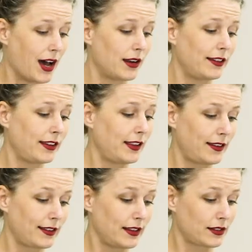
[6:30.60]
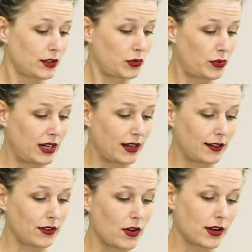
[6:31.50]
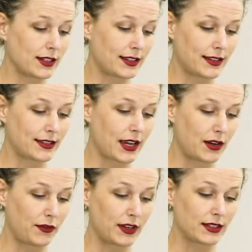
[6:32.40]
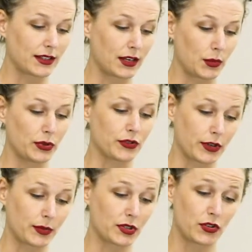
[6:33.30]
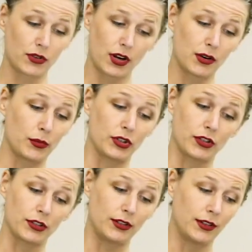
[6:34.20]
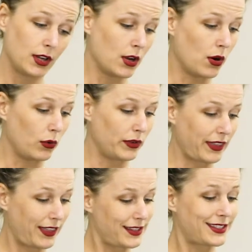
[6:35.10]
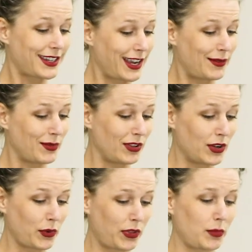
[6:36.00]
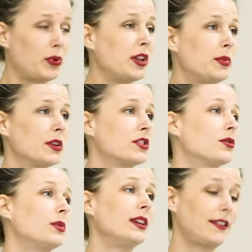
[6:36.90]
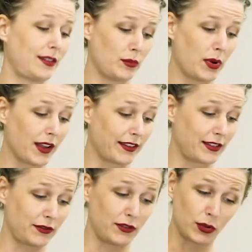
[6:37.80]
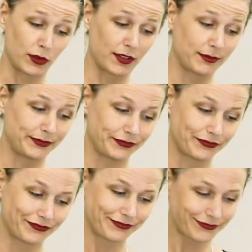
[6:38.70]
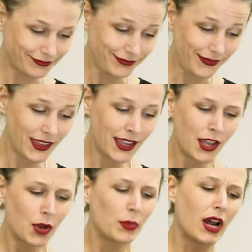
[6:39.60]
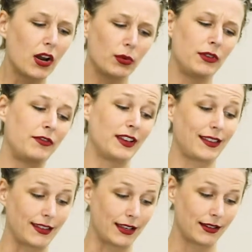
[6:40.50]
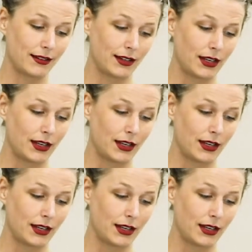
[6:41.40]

Honestly, this list could read as long as the side effects on a prescription drug commercial, only this time, along with a pretty picture, we get some positive news. But how do we fix it?